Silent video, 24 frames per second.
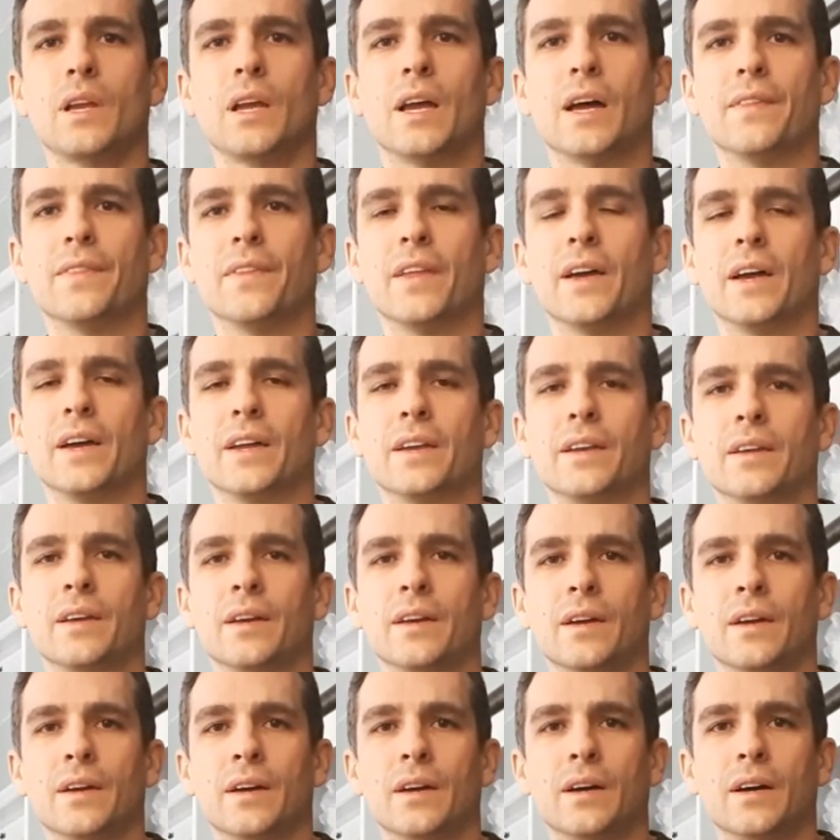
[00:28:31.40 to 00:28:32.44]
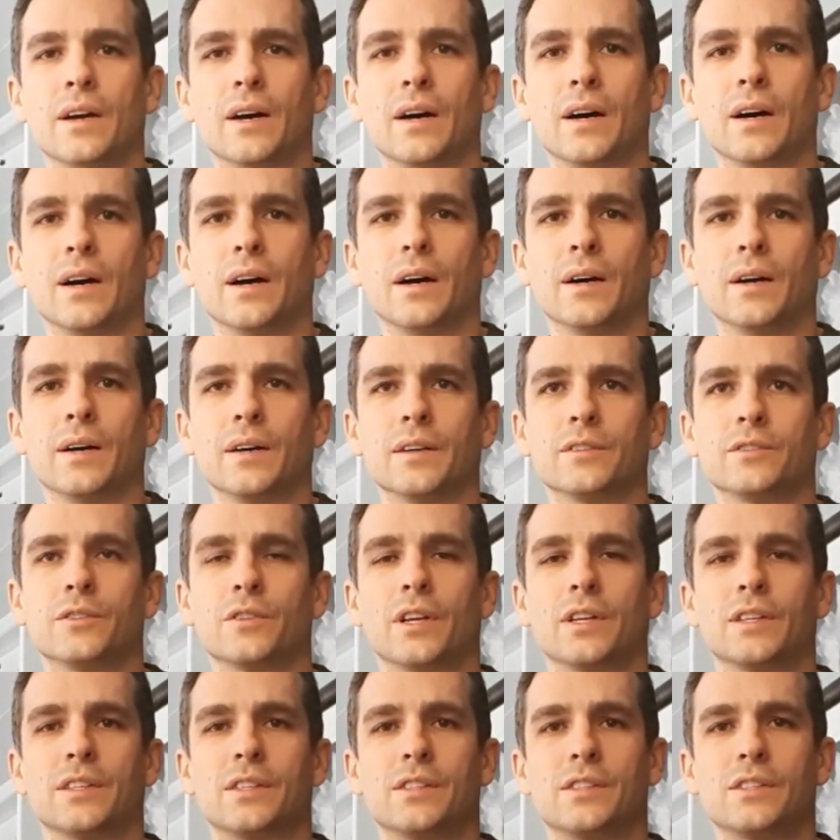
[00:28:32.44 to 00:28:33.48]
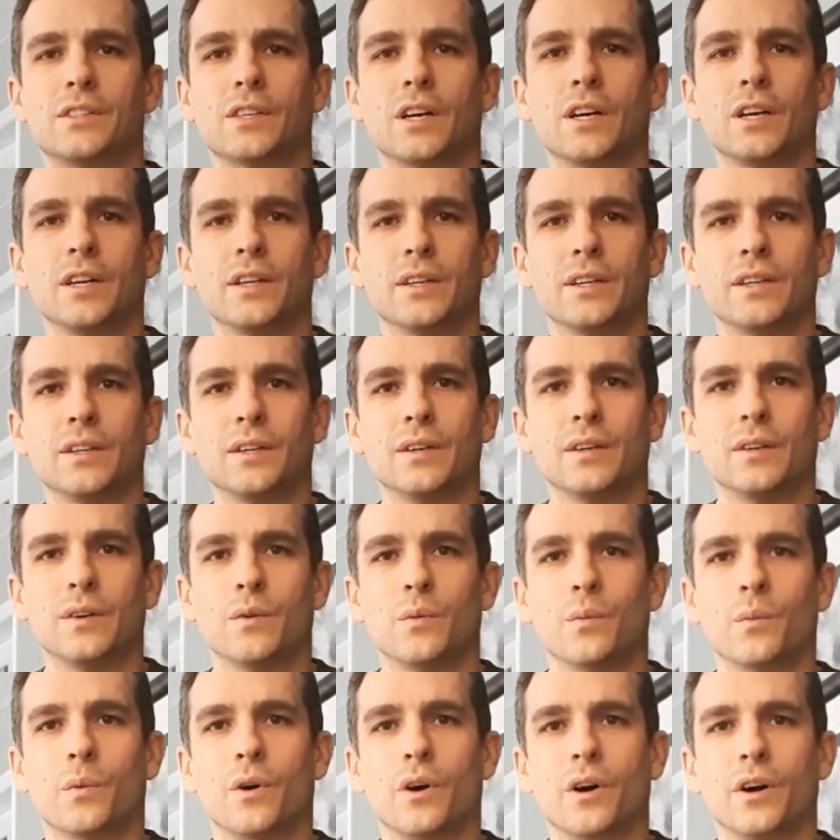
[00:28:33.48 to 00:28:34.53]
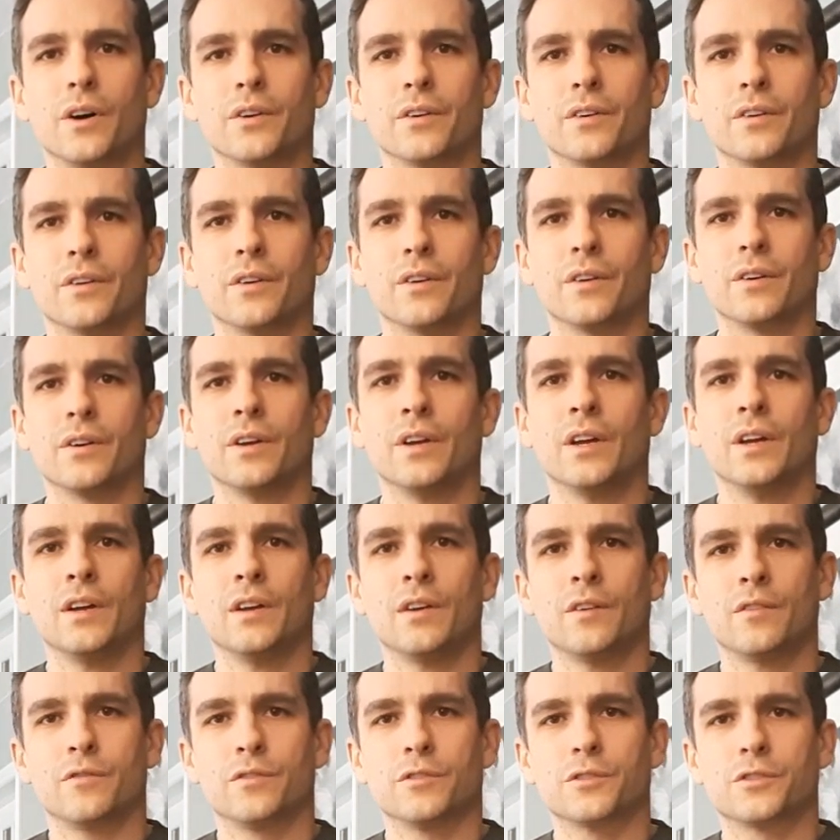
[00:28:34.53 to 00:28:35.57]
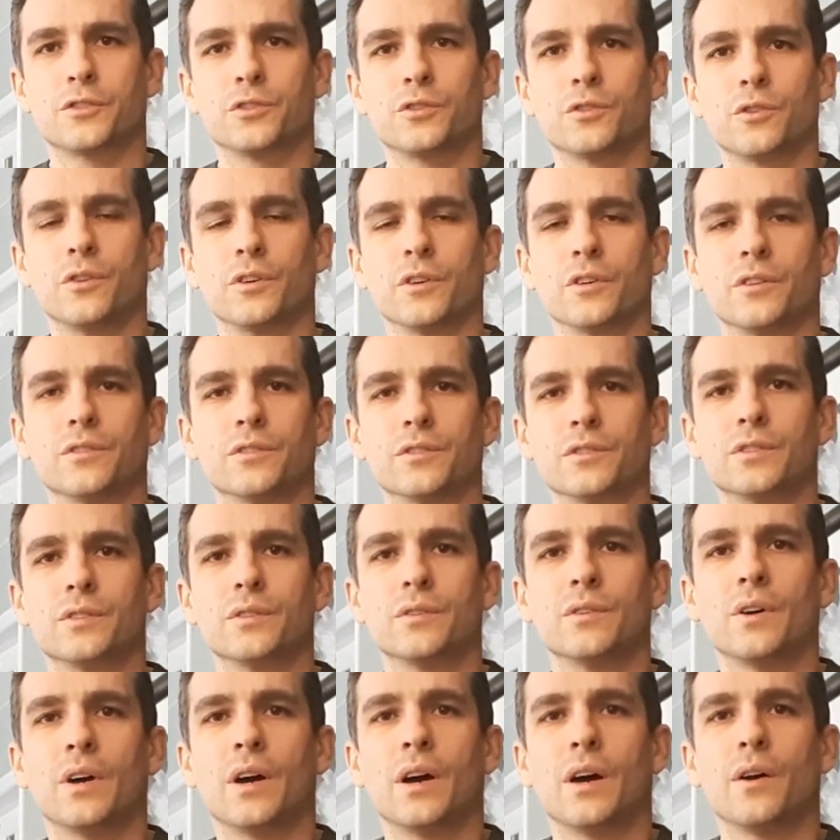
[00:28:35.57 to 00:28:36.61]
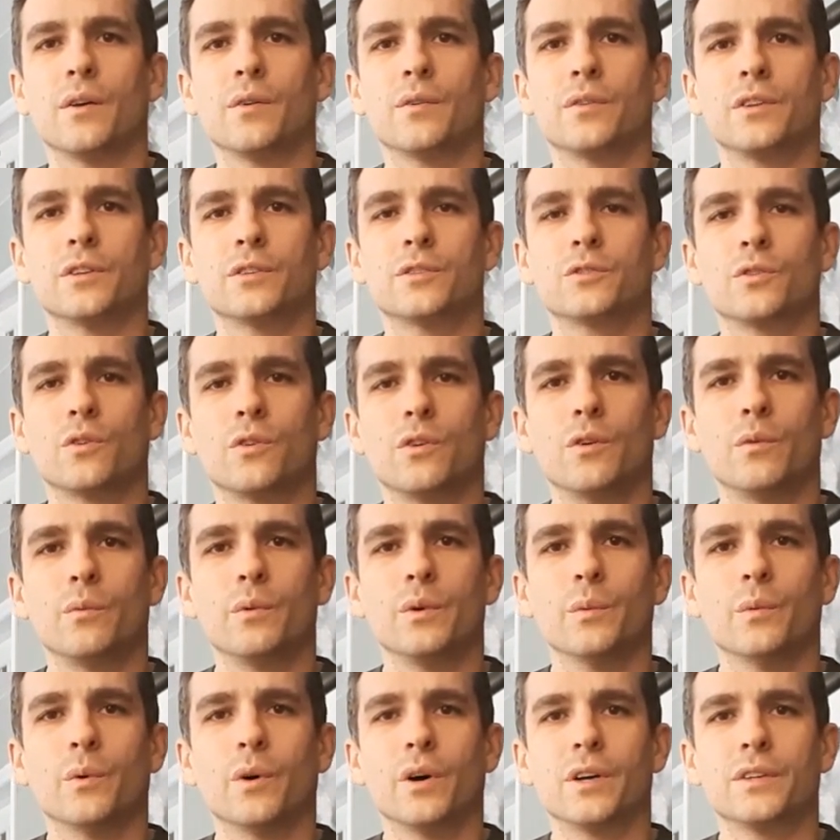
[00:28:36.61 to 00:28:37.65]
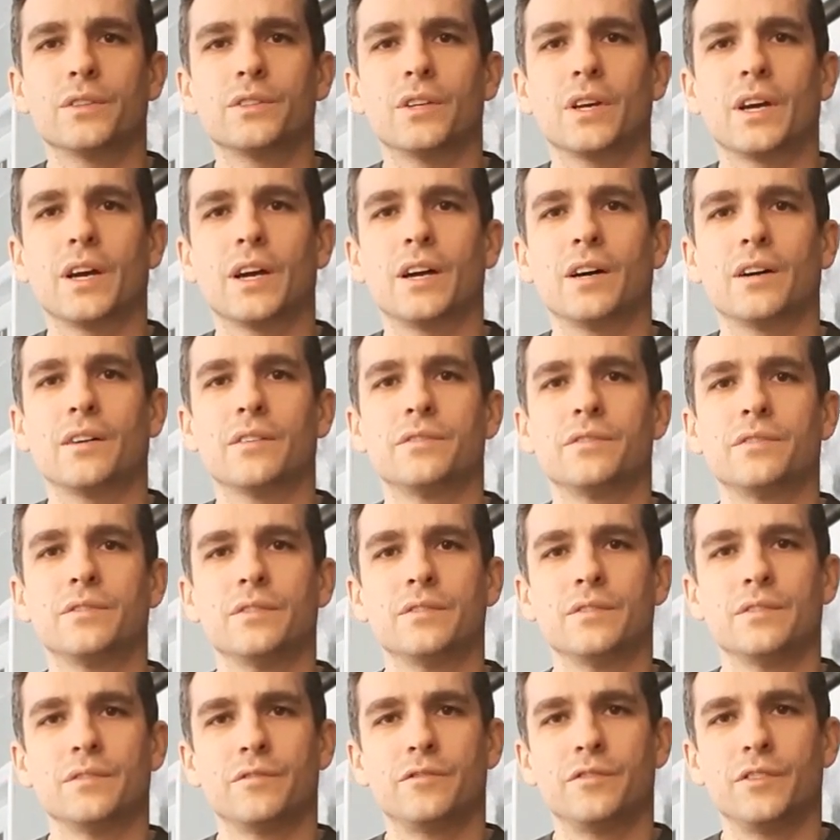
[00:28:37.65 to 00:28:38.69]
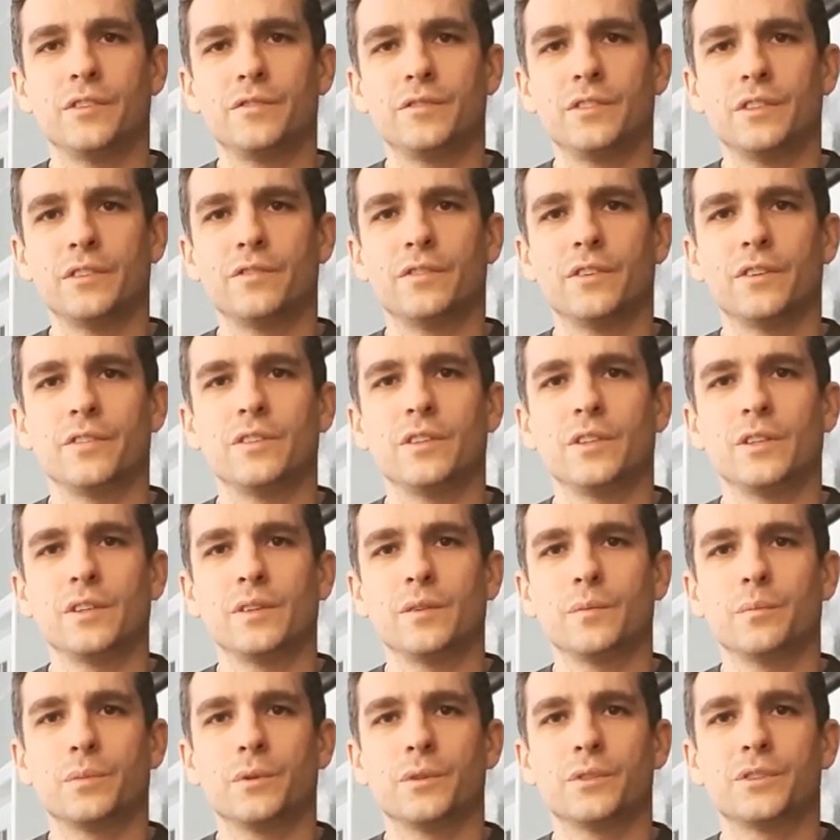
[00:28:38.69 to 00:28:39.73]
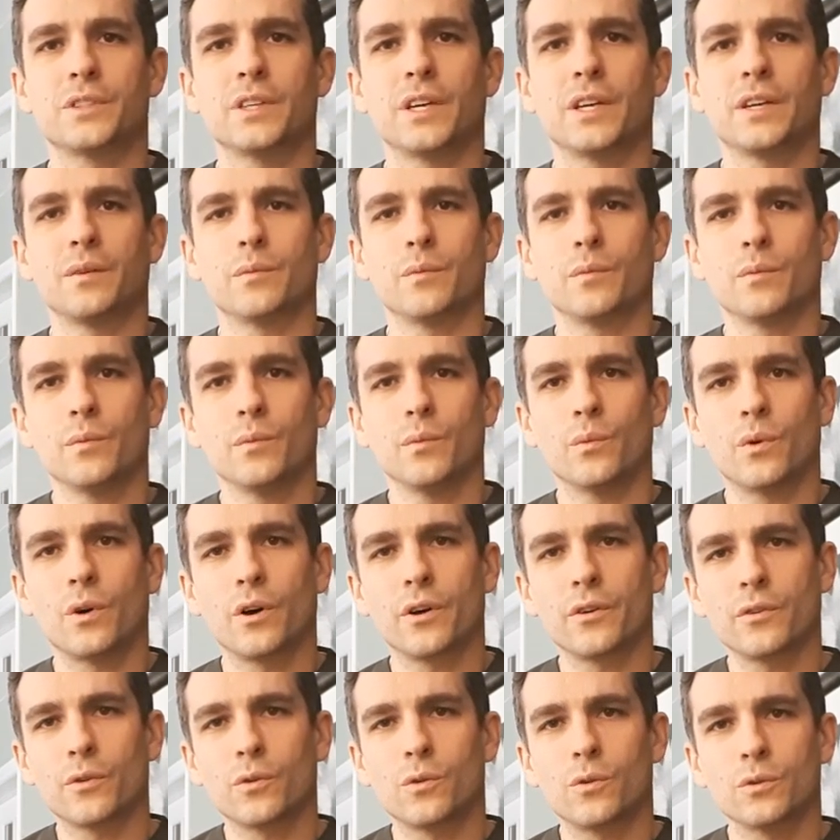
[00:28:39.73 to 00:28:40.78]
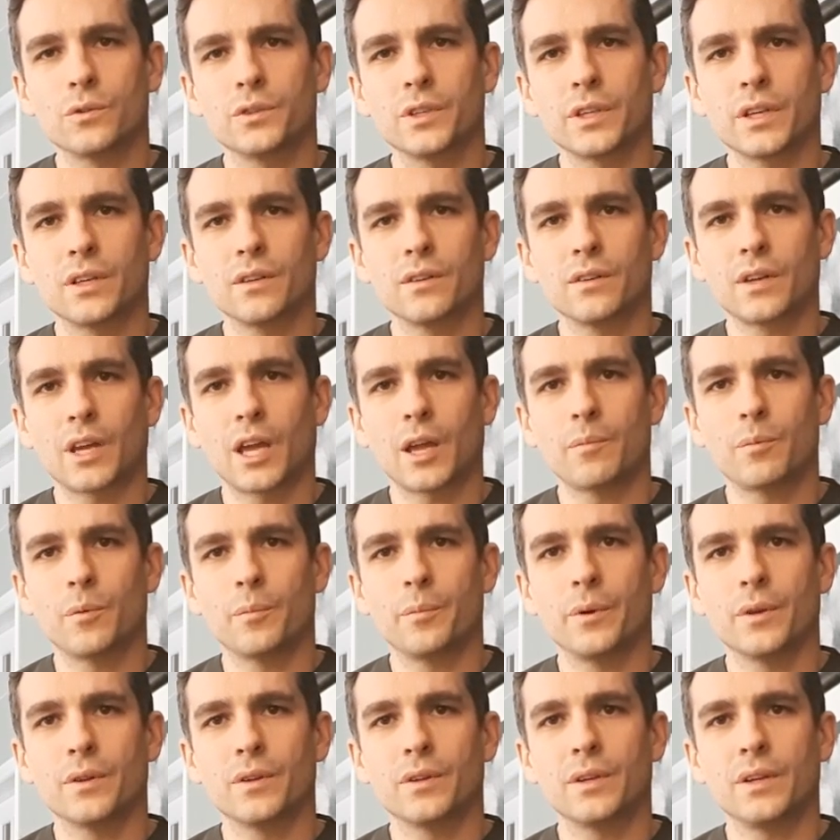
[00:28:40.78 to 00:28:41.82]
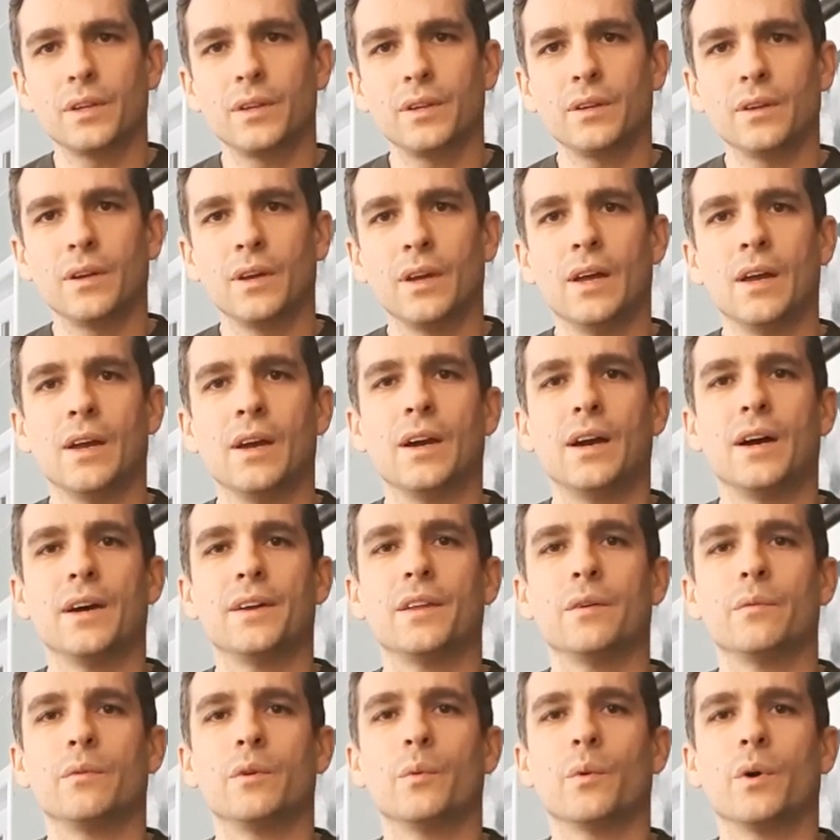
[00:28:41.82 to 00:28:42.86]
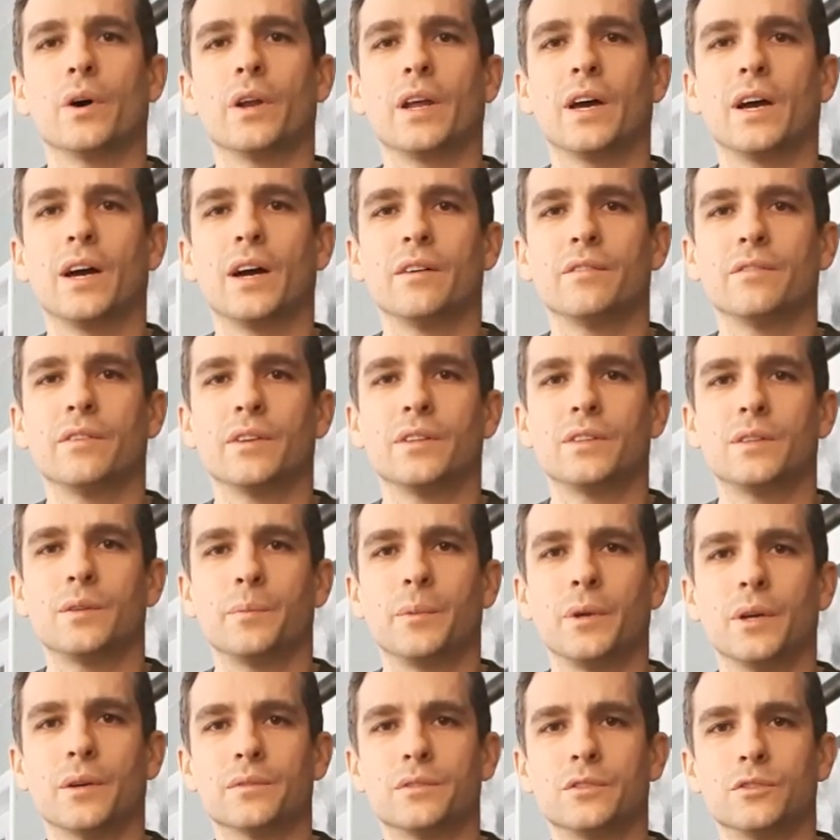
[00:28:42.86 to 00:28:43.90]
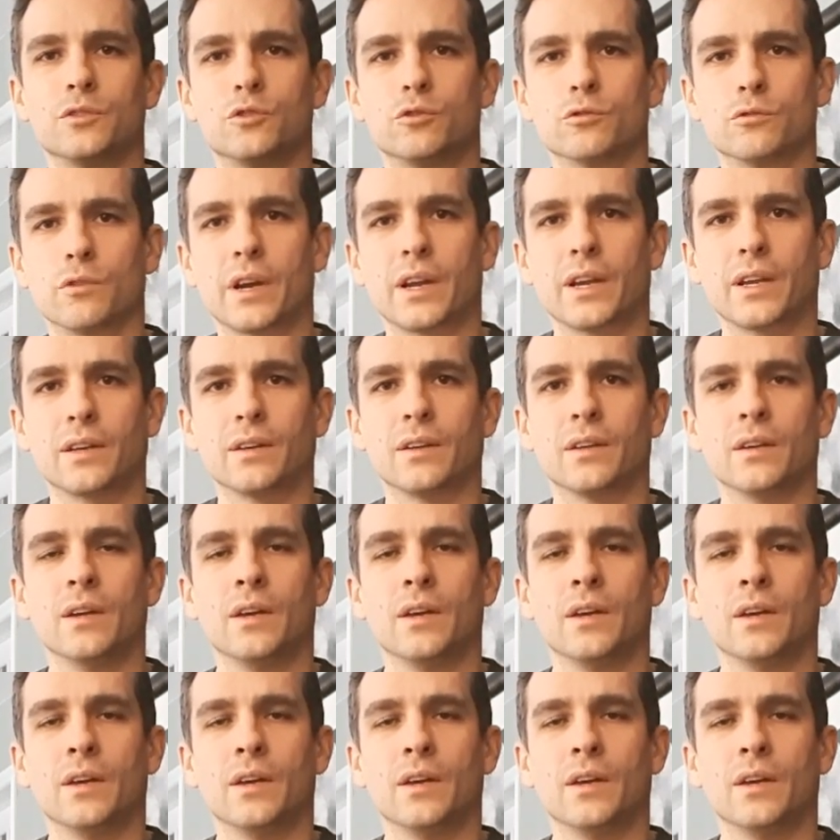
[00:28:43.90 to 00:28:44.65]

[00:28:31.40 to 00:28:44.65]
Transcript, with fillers: And then, uh, so that's sun, water, for soils. Uh, the soil we want to have 50-50% water holding capability, and then we want to have it to be able to drain.